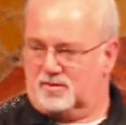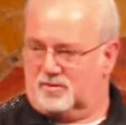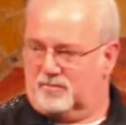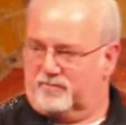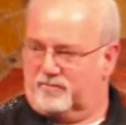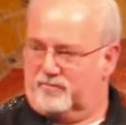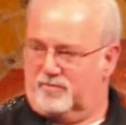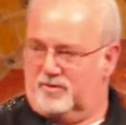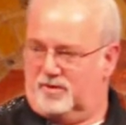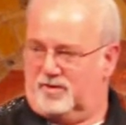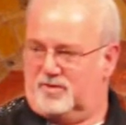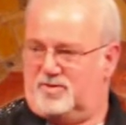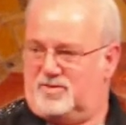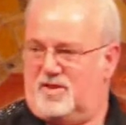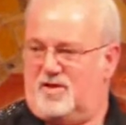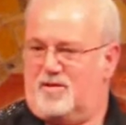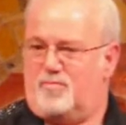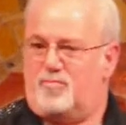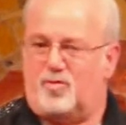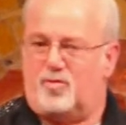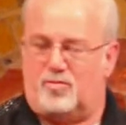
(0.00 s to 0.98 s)
So, for
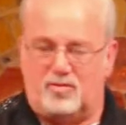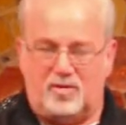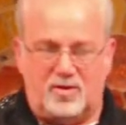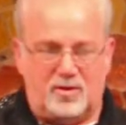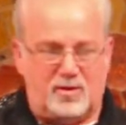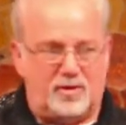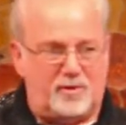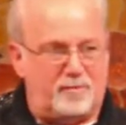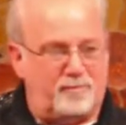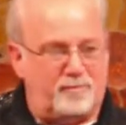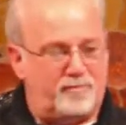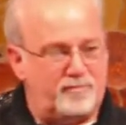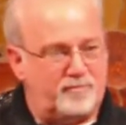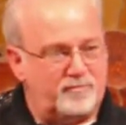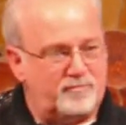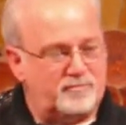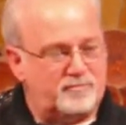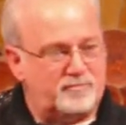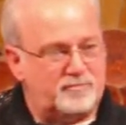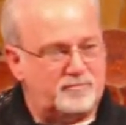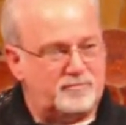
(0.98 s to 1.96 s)
example, um,
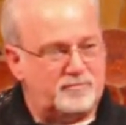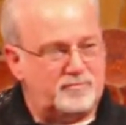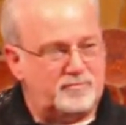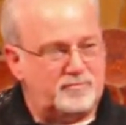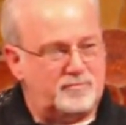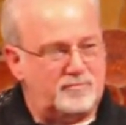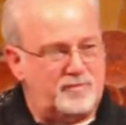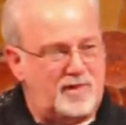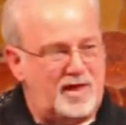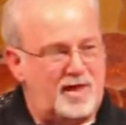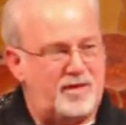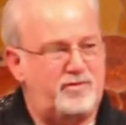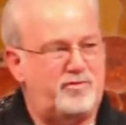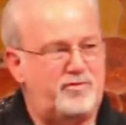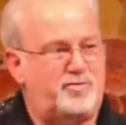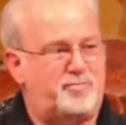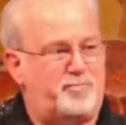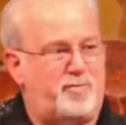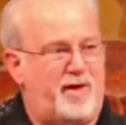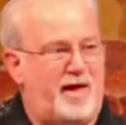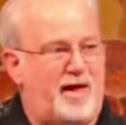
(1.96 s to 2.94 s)

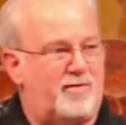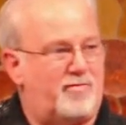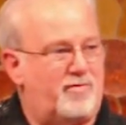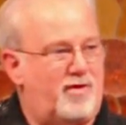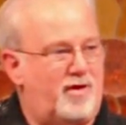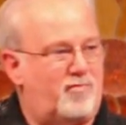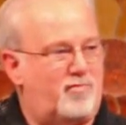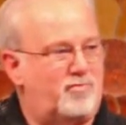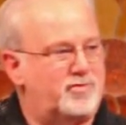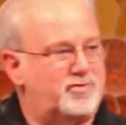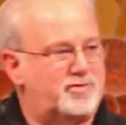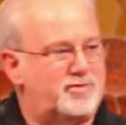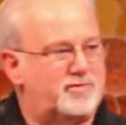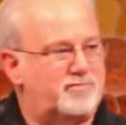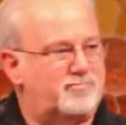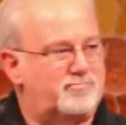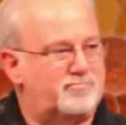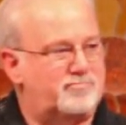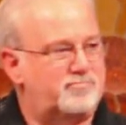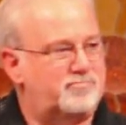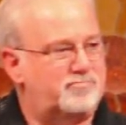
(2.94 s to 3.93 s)
Matthew's background was
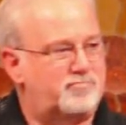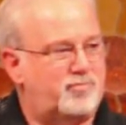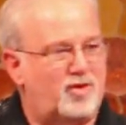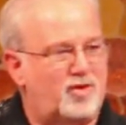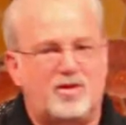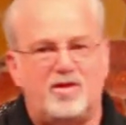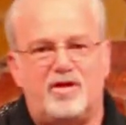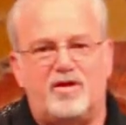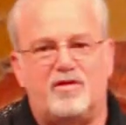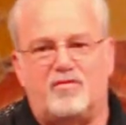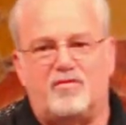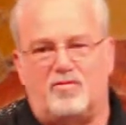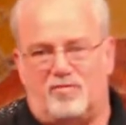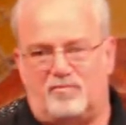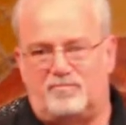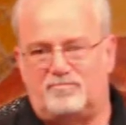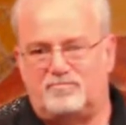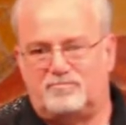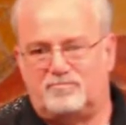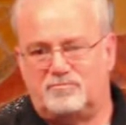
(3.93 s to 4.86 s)
political.